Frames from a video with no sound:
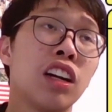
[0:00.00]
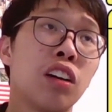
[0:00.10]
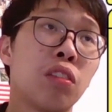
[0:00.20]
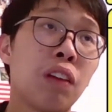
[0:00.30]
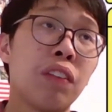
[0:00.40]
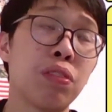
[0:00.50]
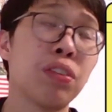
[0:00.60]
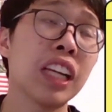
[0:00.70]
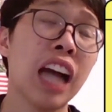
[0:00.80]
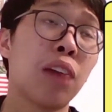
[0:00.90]
from the
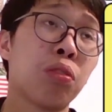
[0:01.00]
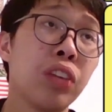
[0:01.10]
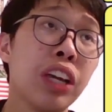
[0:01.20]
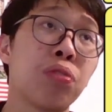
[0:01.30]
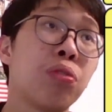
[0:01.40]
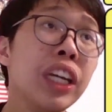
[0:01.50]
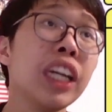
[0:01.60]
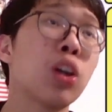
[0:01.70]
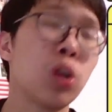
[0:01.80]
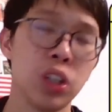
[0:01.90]
first half, if we
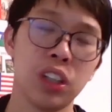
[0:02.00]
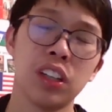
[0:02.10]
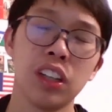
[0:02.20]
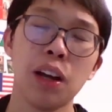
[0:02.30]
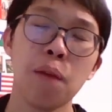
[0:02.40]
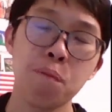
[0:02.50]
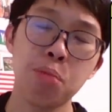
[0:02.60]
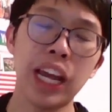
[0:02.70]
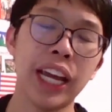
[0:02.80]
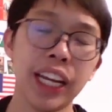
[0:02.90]
could
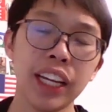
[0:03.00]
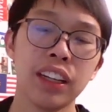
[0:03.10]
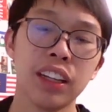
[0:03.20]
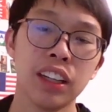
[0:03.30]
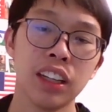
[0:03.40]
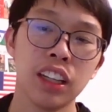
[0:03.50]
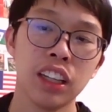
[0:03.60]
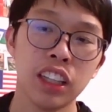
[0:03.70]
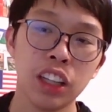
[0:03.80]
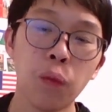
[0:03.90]
play
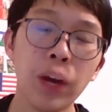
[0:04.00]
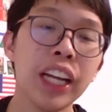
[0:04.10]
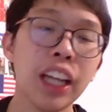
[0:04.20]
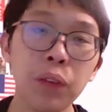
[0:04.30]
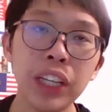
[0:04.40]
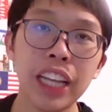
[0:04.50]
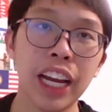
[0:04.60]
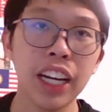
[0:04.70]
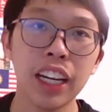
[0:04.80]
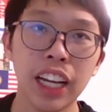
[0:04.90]
the way that we
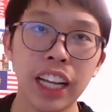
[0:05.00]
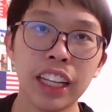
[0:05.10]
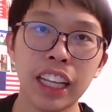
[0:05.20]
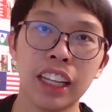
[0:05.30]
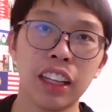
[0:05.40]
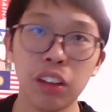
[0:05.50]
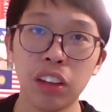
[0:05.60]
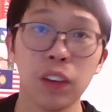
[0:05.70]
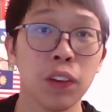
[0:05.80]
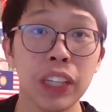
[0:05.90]
did in this
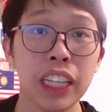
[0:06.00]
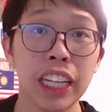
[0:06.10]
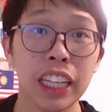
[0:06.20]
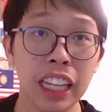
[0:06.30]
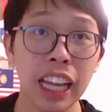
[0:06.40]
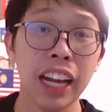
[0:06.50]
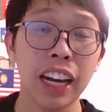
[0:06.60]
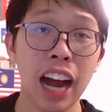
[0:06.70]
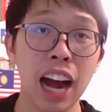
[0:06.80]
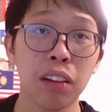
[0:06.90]
we did in the second
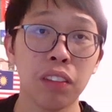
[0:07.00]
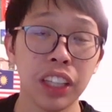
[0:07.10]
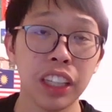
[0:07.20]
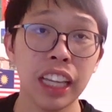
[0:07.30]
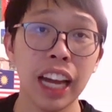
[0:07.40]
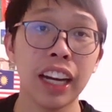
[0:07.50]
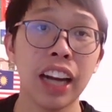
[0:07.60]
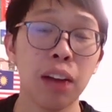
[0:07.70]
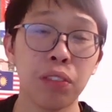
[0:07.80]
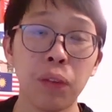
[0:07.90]
half in the second
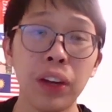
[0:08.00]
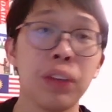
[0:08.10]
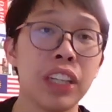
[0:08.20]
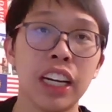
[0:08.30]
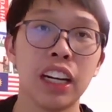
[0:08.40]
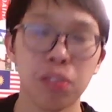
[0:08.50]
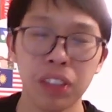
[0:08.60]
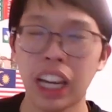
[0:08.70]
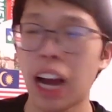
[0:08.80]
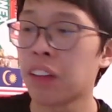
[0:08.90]
half the way we did in the
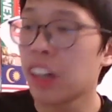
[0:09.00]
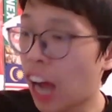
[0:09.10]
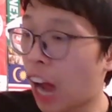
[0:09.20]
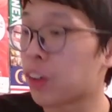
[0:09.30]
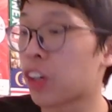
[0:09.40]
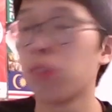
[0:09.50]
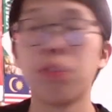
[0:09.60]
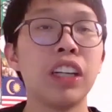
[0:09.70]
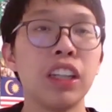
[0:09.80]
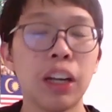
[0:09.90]
first half i was
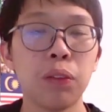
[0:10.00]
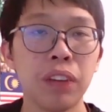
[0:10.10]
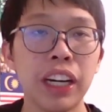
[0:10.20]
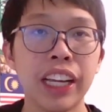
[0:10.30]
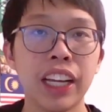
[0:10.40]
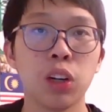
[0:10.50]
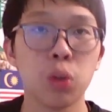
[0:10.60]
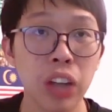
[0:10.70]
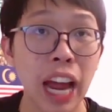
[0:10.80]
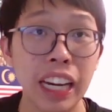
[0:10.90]
confident that malaysia
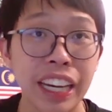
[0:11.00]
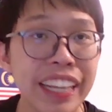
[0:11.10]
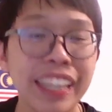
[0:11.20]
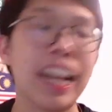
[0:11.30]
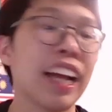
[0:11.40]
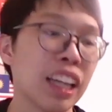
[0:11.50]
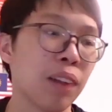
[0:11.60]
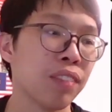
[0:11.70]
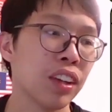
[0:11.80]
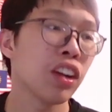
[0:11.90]
could at least get
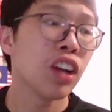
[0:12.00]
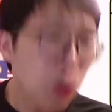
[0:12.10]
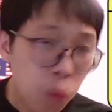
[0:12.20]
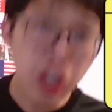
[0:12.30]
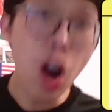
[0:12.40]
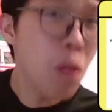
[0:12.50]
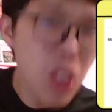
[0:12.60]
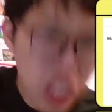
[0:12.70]
something we almost